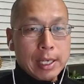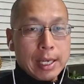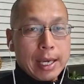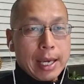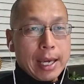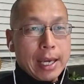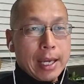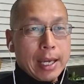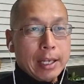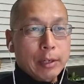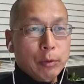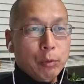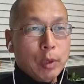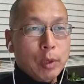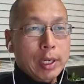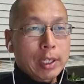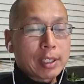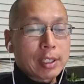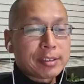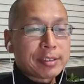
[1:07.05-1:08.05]
And
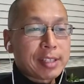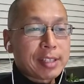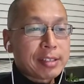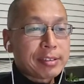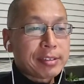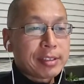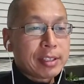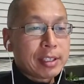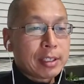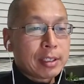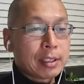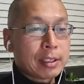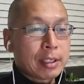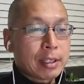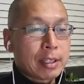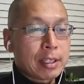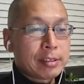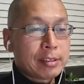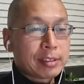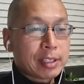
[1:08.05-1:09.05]
when assessing
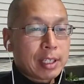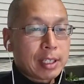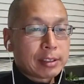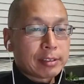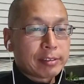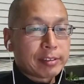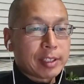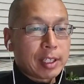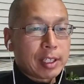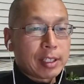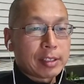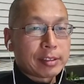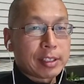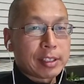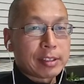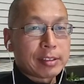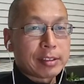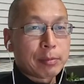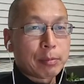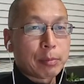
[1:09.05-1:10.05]
these kinds of studies,
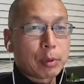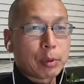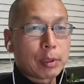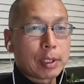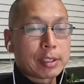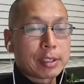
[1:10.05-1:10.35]
it's important.